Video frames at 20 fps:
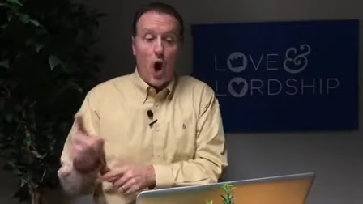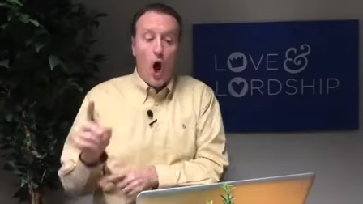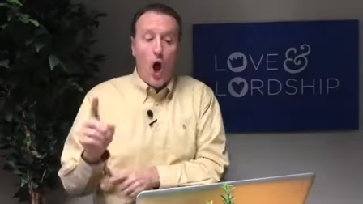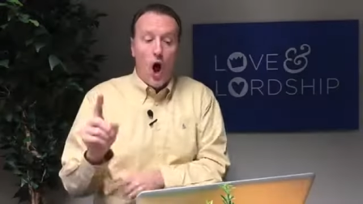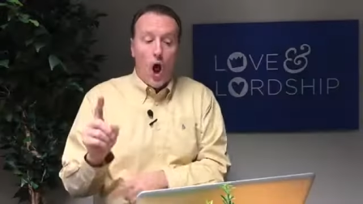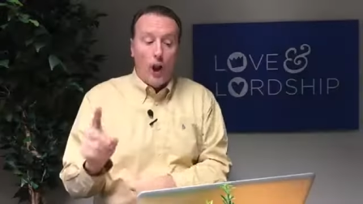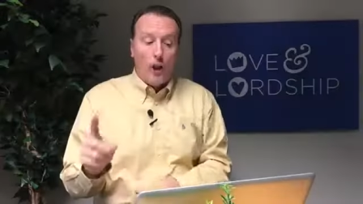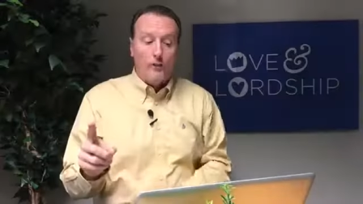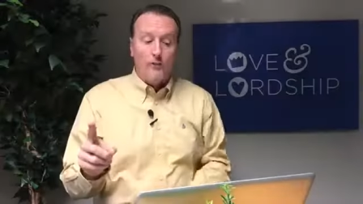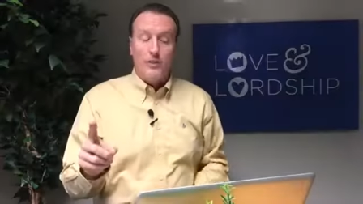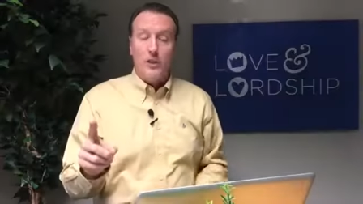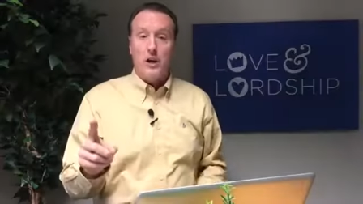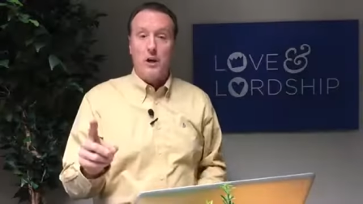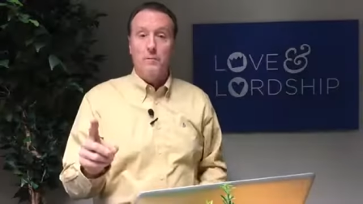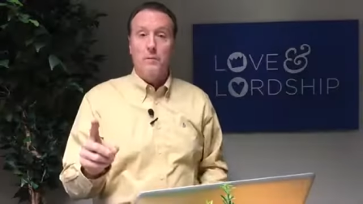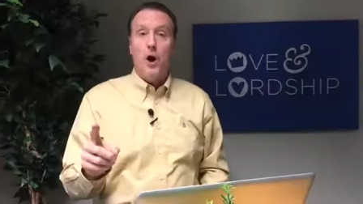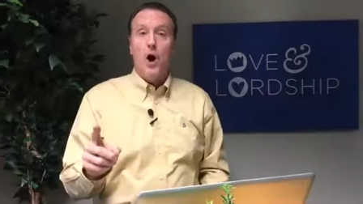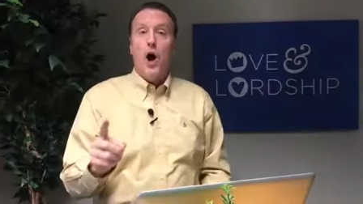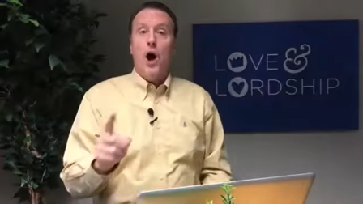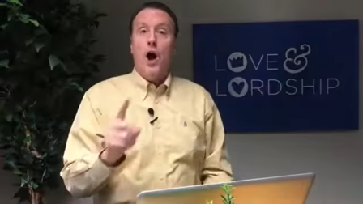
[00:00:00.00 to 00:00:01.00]
All of
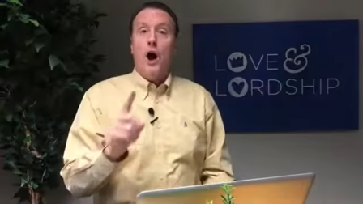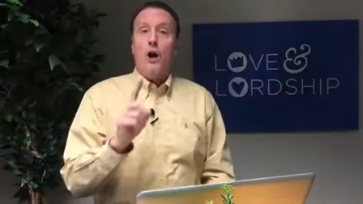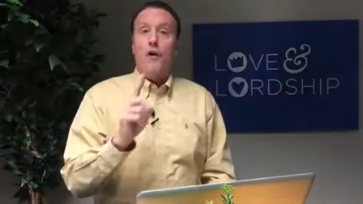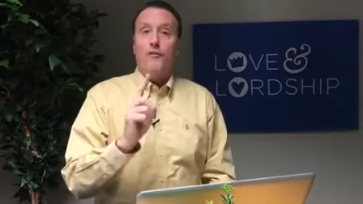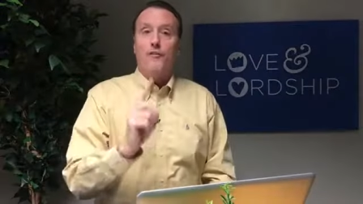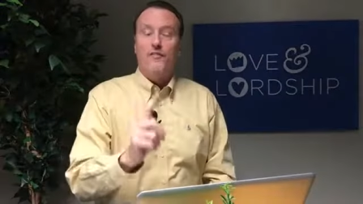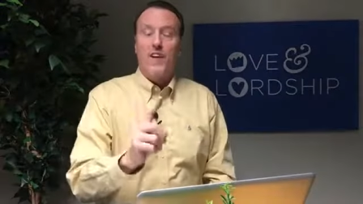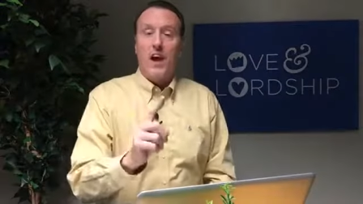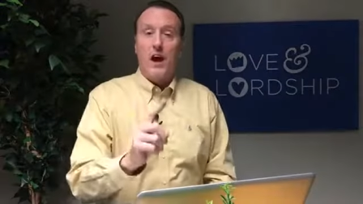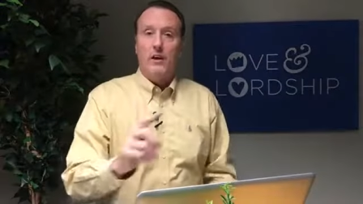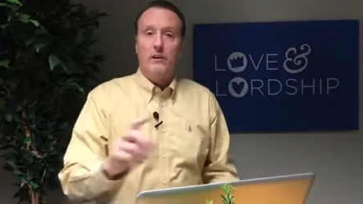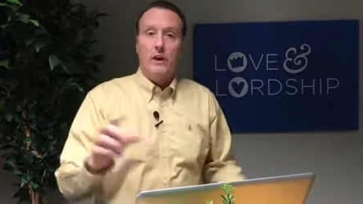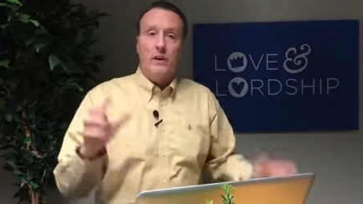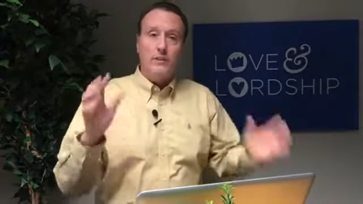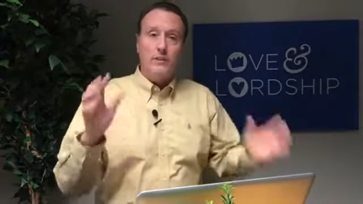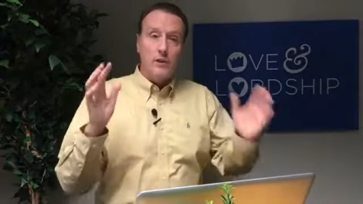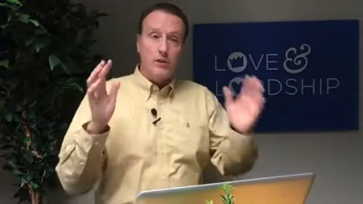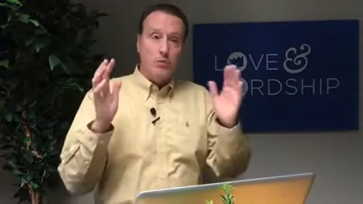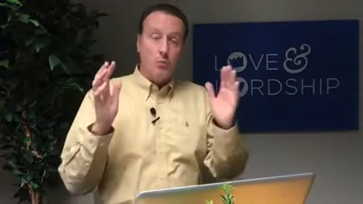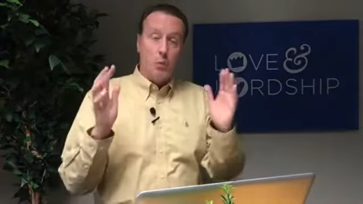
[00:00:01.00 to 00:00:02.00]
them are found
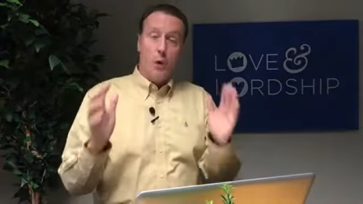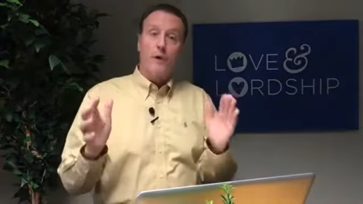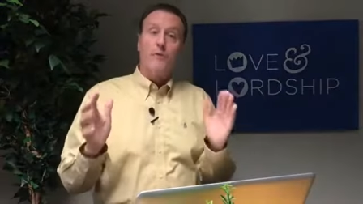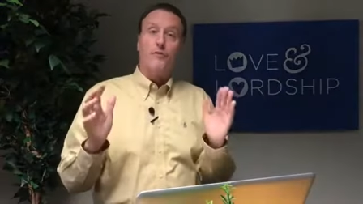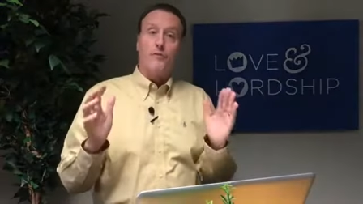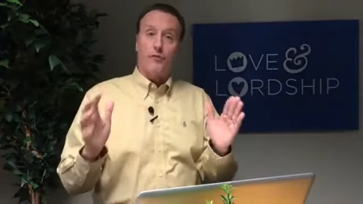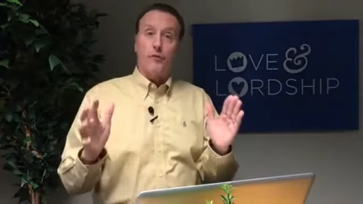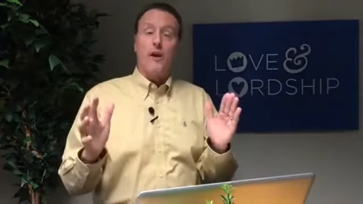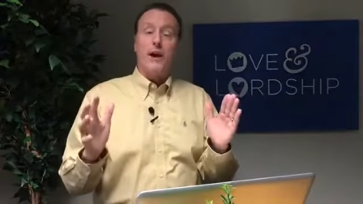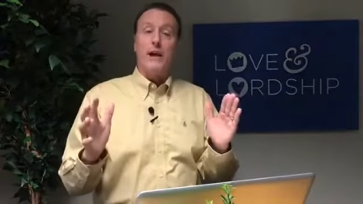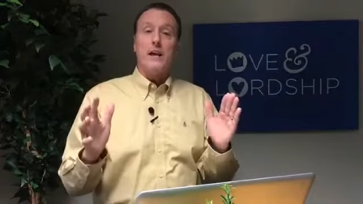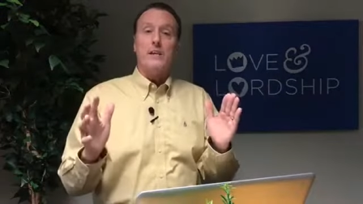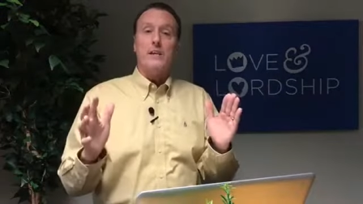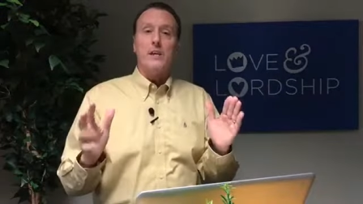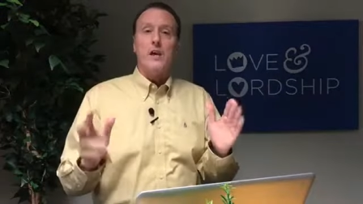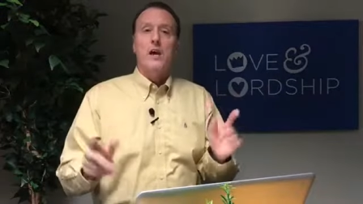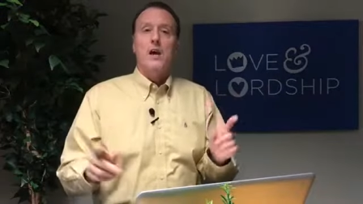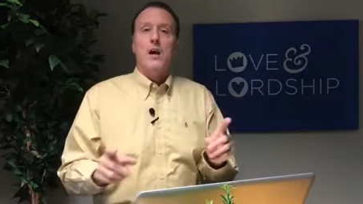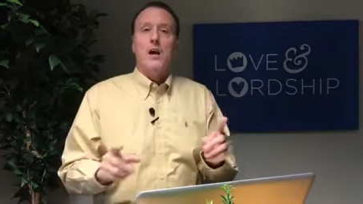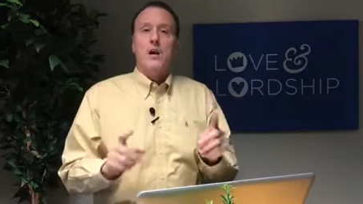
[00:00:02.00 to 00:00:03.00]
in this one
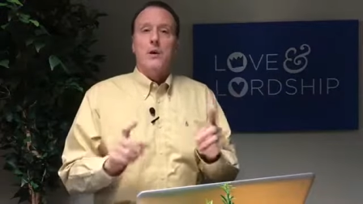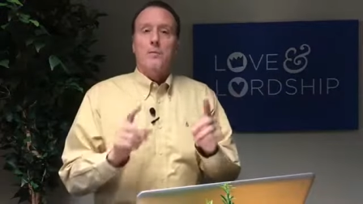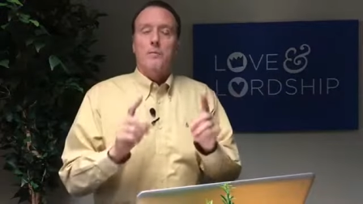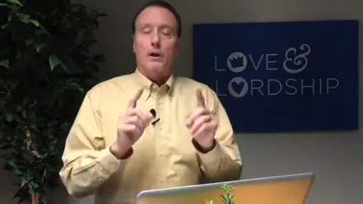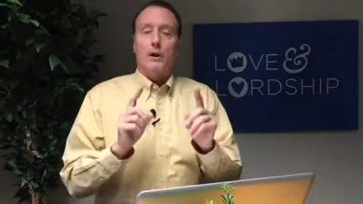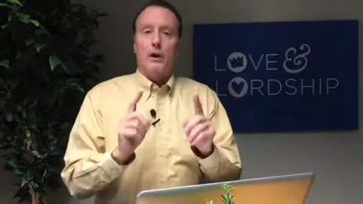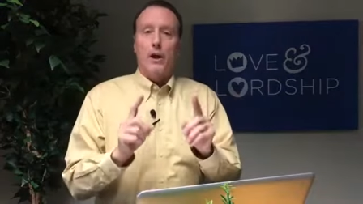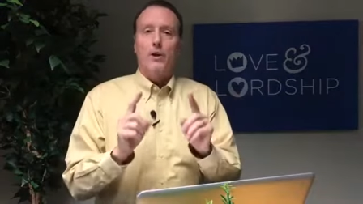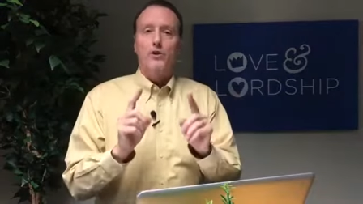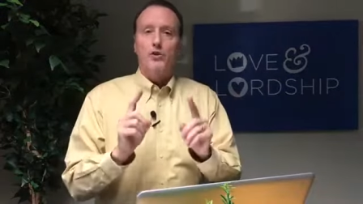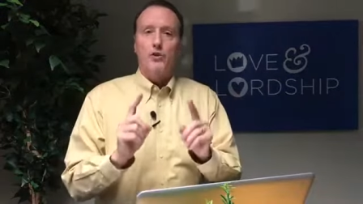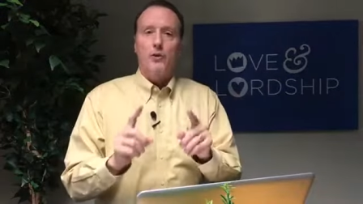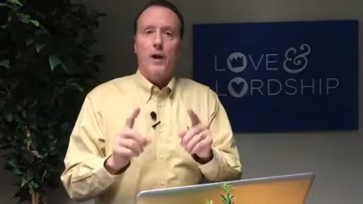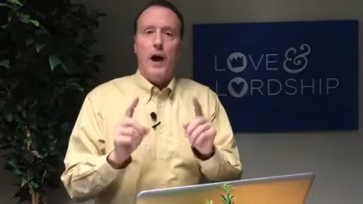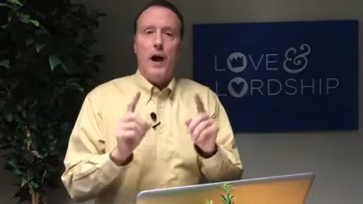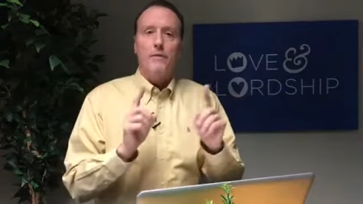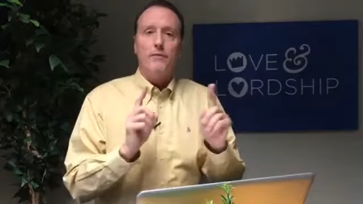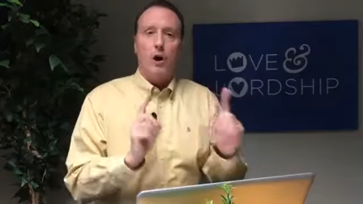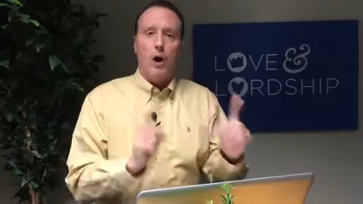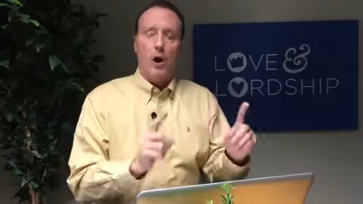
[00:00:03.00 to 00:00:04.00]
phrase, because you
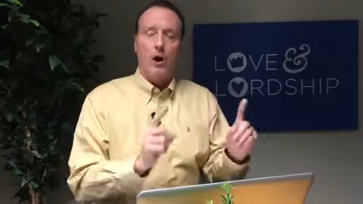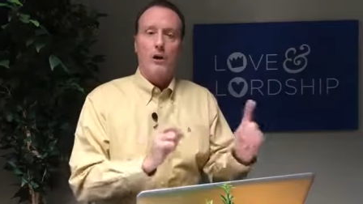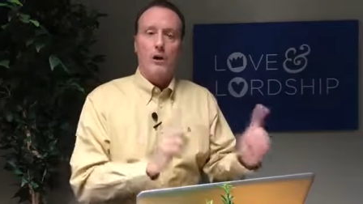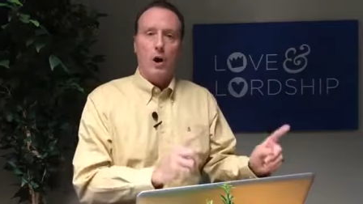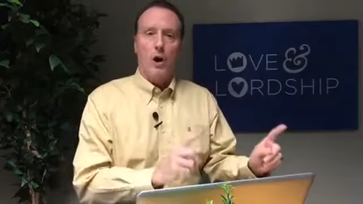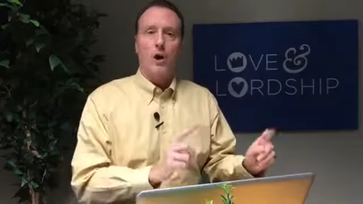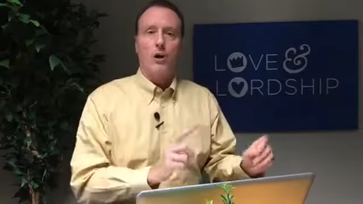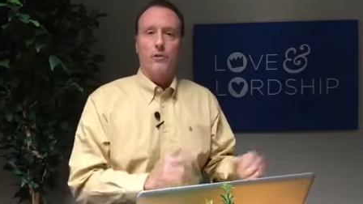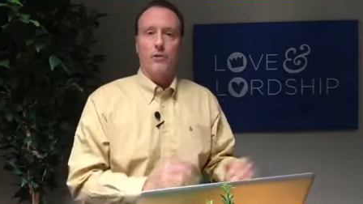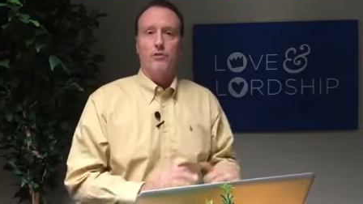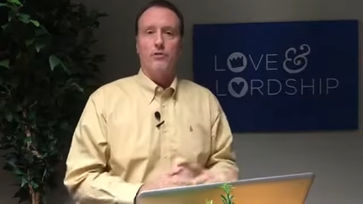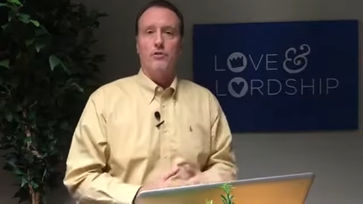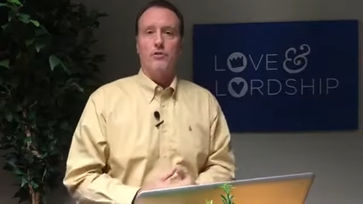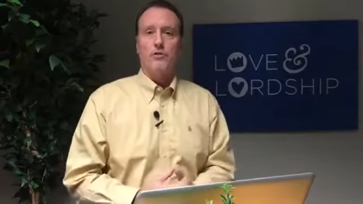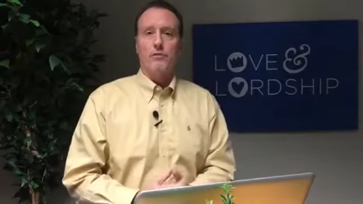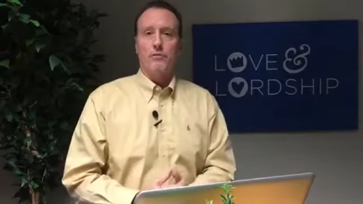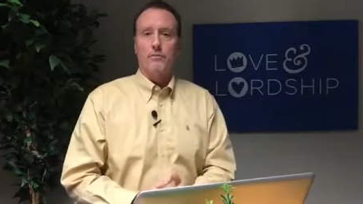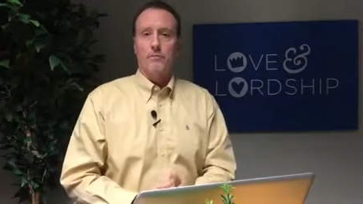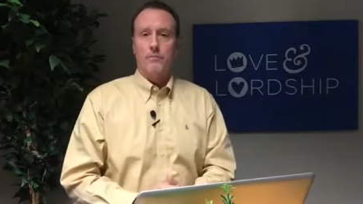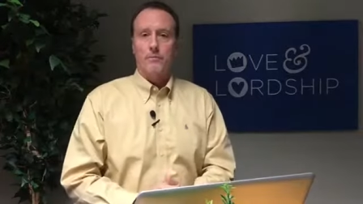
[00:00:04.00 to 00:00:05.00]
have hard
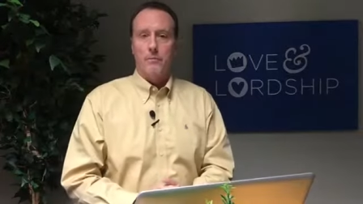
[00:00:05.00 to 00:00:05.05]
hearts.